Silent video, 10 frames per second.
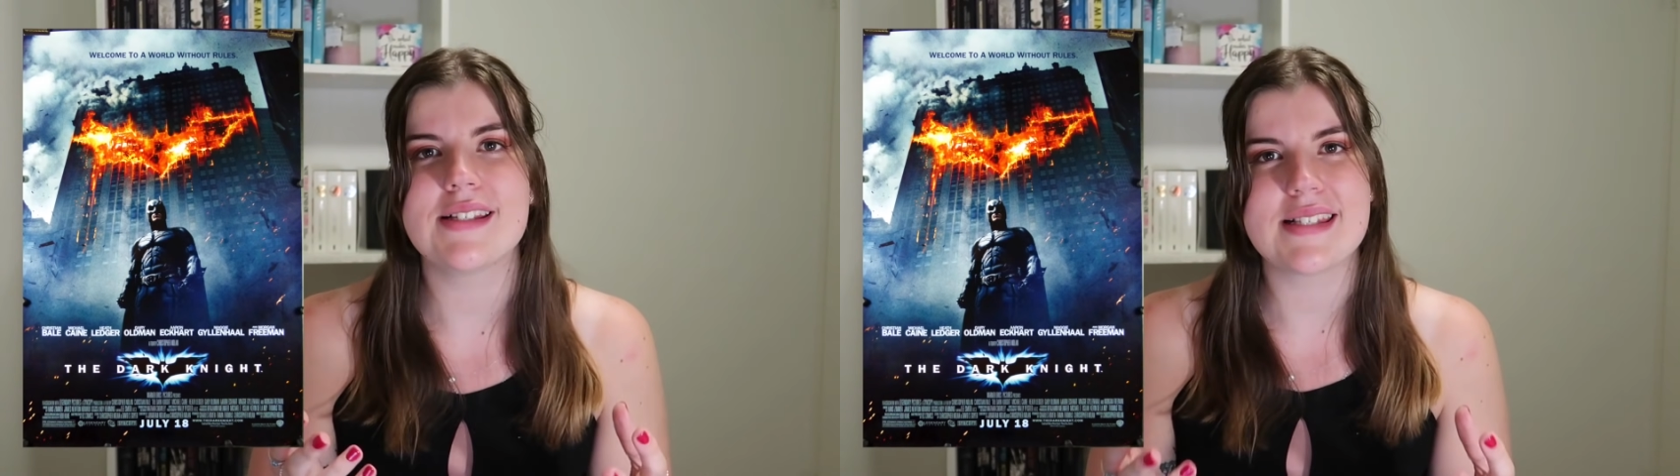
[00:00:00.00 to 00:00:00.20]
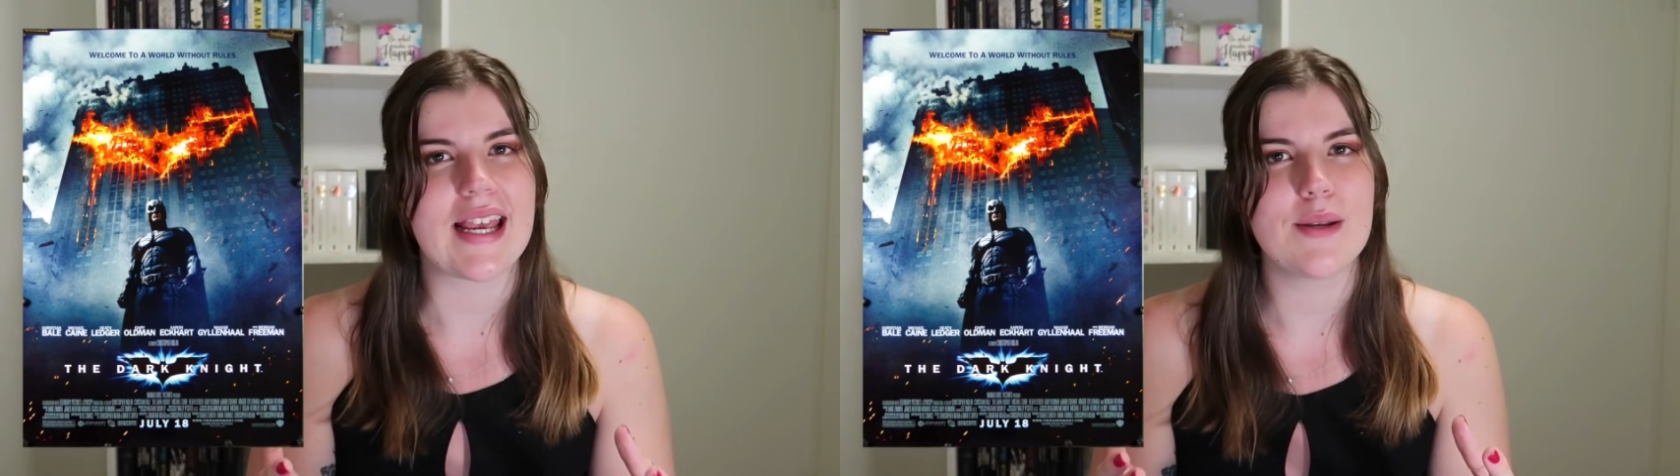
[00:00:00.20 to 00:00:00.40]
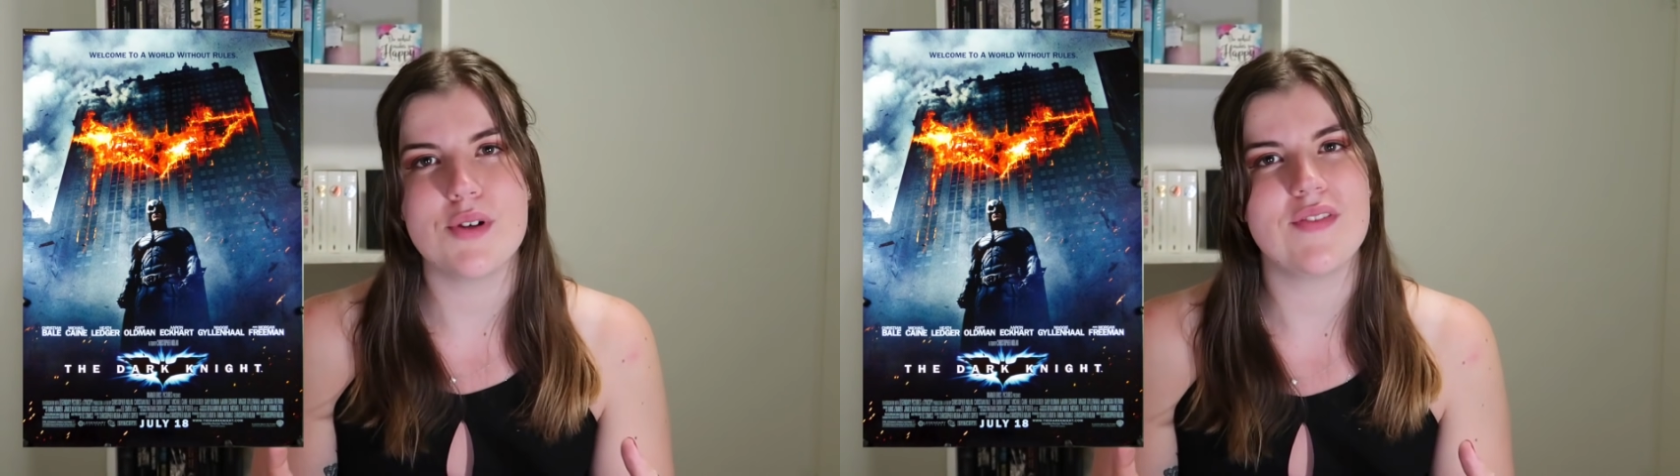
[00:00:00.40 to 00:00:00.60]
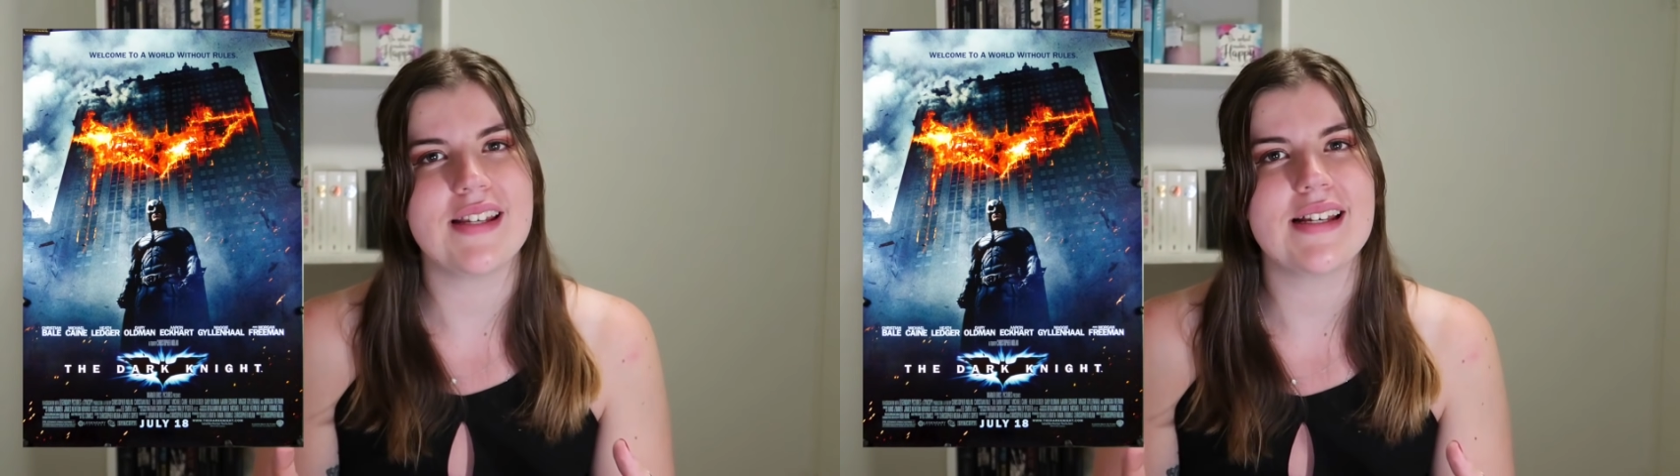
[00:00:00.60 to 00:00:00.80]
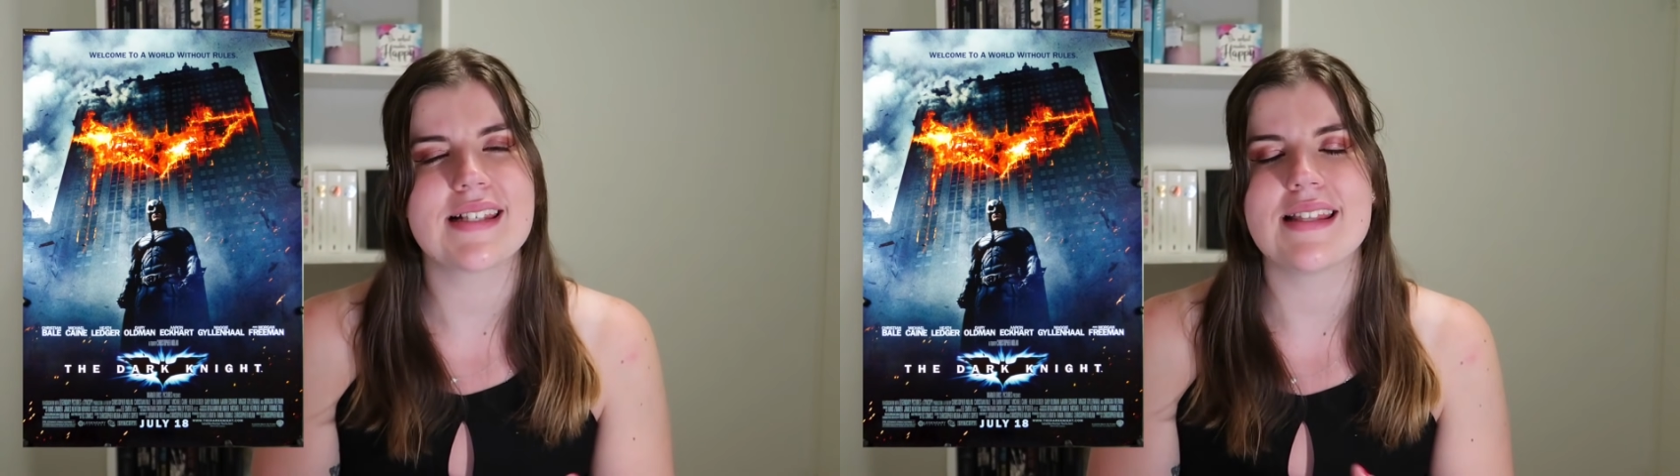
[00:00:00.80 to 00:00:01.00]
the second
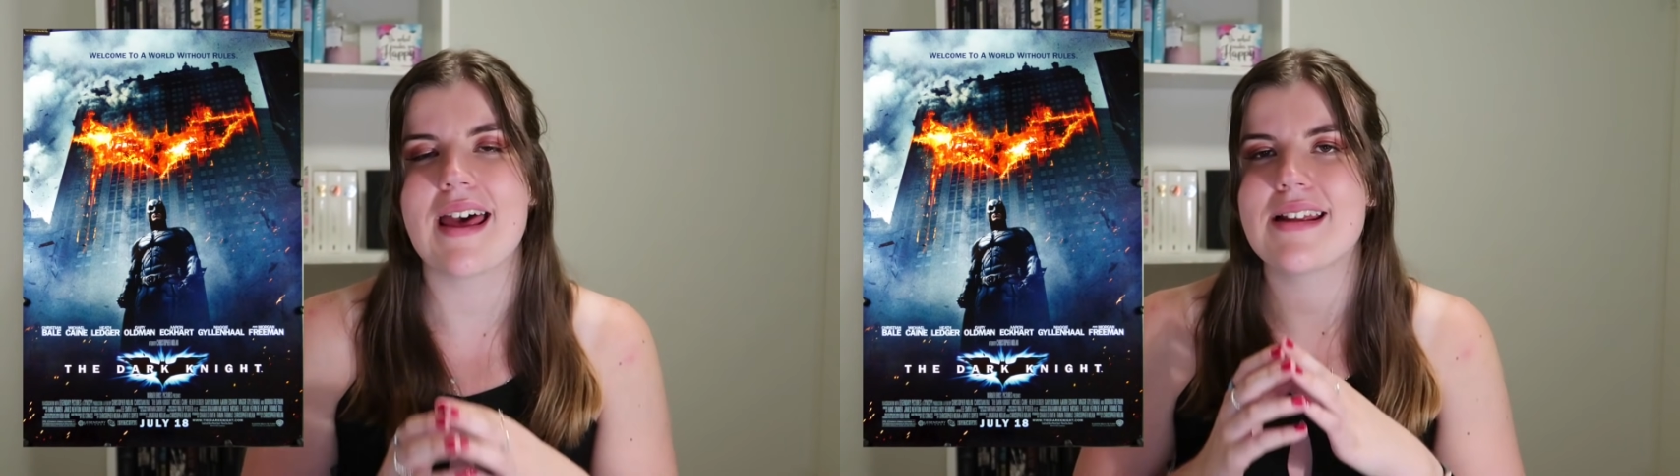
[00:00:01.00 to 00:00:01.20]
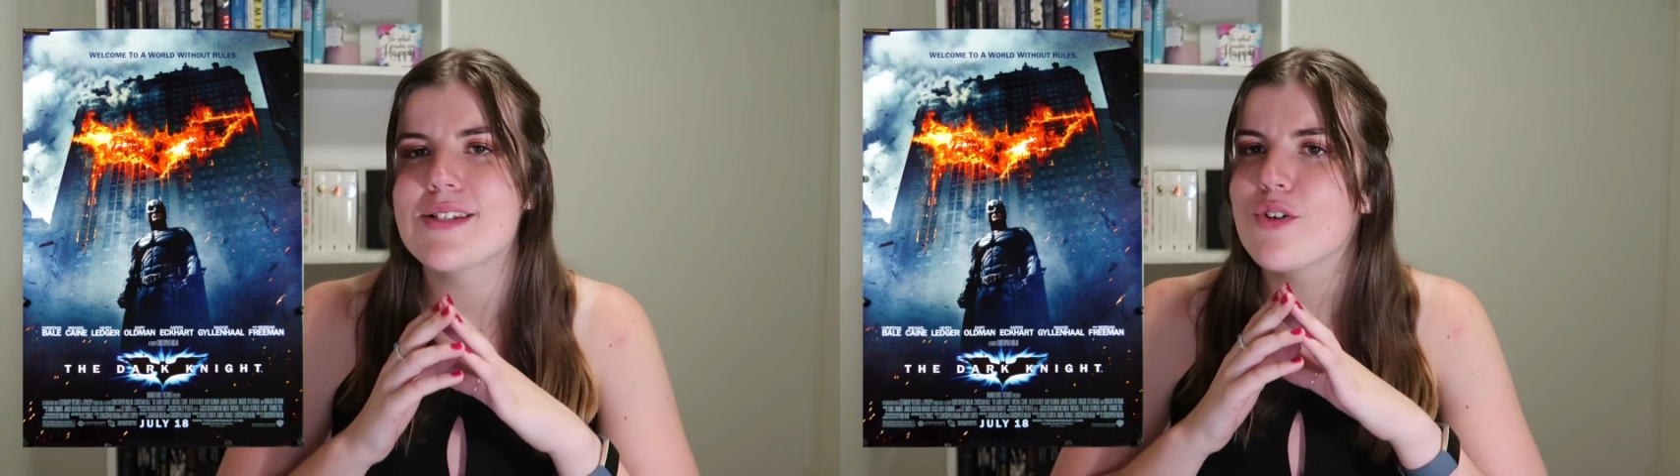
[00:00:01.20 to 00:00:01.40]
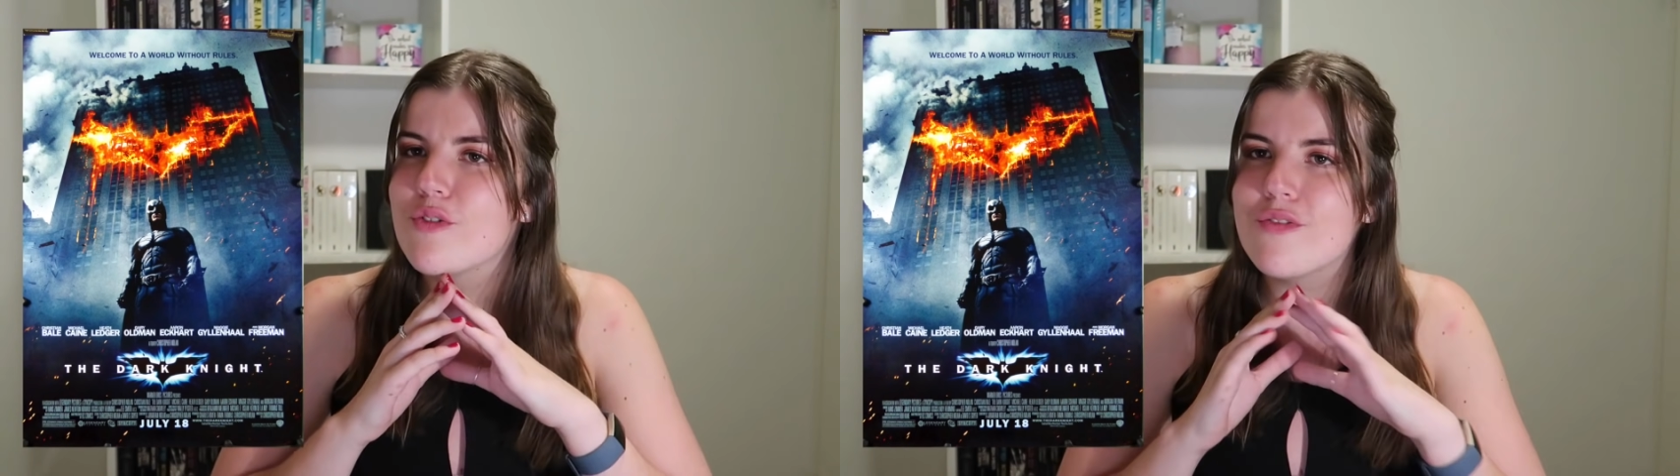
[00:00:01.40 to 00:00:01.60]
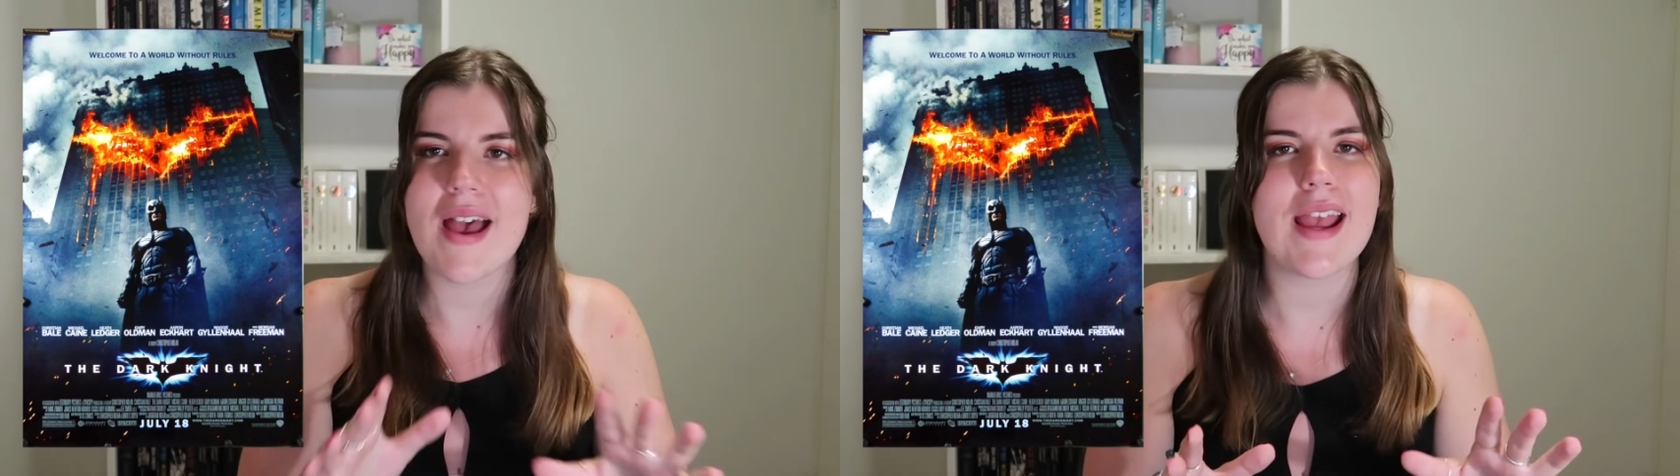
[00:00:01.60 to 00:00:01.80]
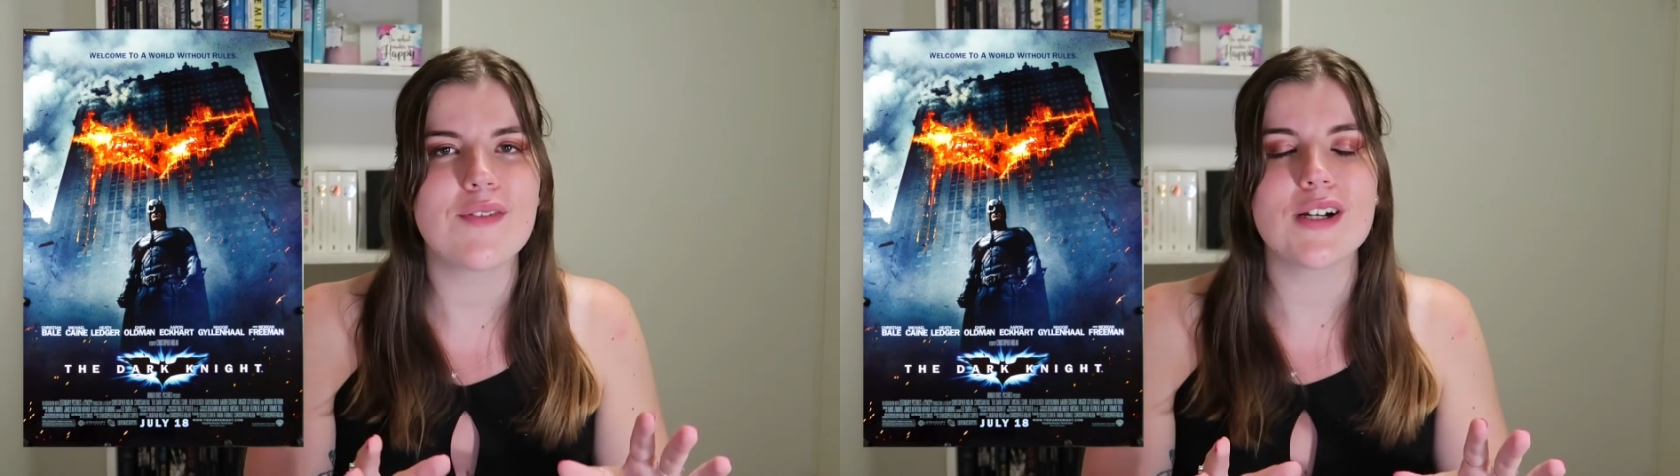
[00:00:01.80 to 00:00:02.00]
movie is and that it's your
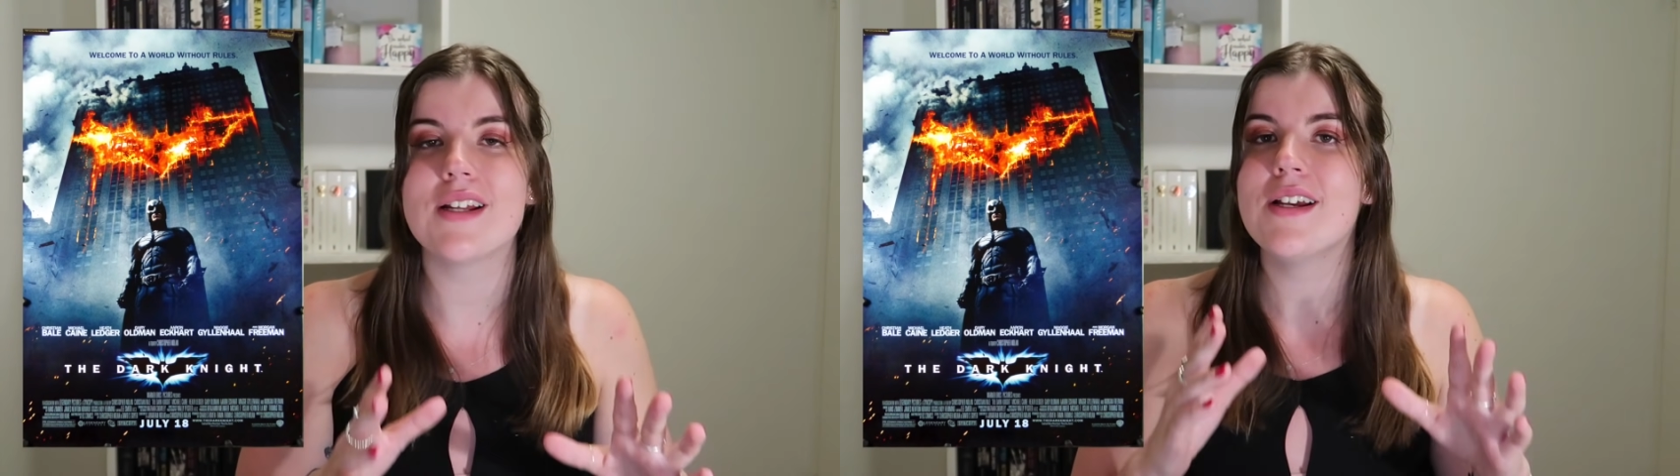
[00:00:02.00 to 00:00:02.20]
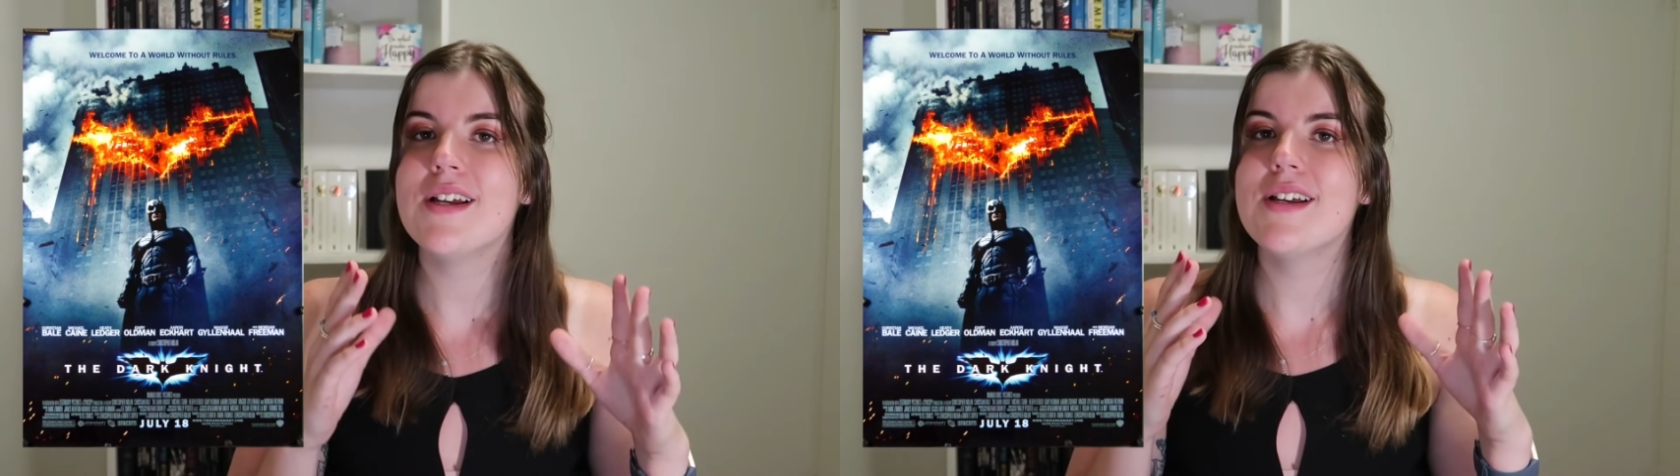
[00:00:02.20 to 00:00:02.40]
favourite.